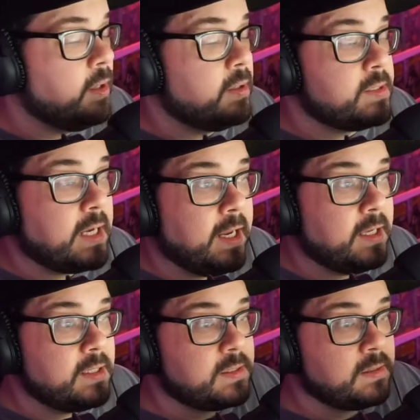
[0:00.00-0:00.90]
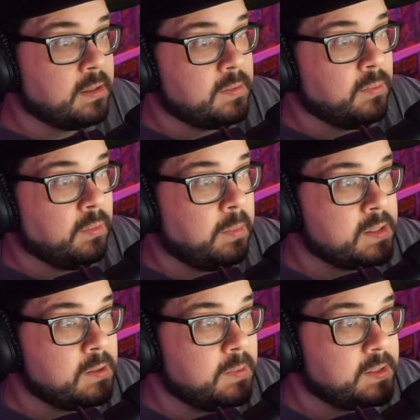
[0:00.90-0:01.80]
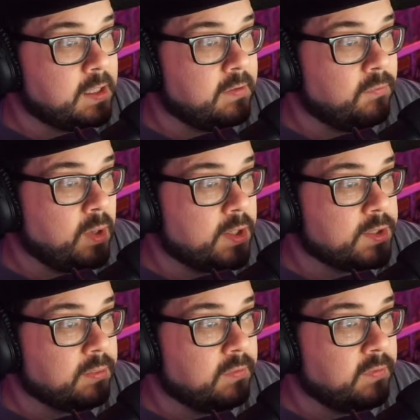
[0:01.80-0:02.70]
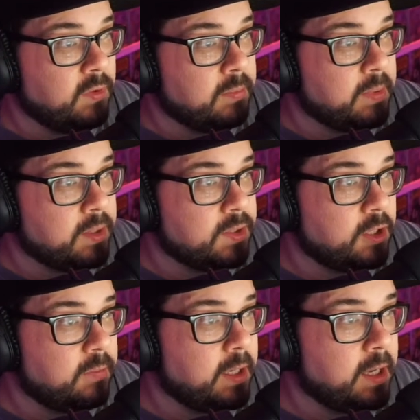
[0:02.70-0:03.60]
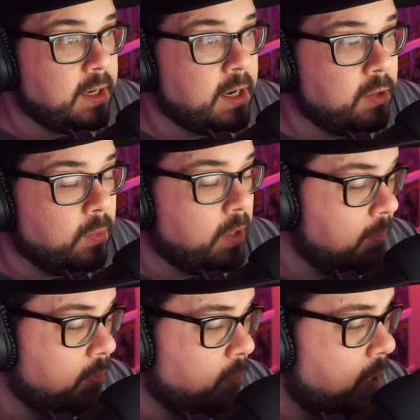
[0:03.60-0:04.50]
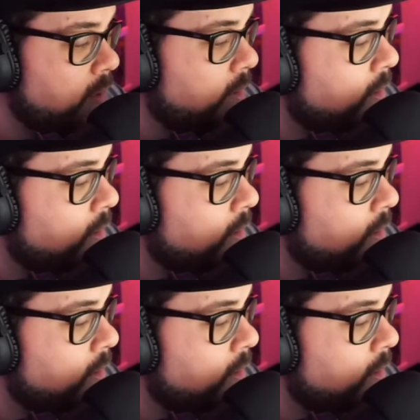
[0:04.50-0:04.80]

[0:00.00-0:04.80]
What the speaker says: tie-ins that remains to be seen if we'll actually review them on the show, but I got Night Gwen number 1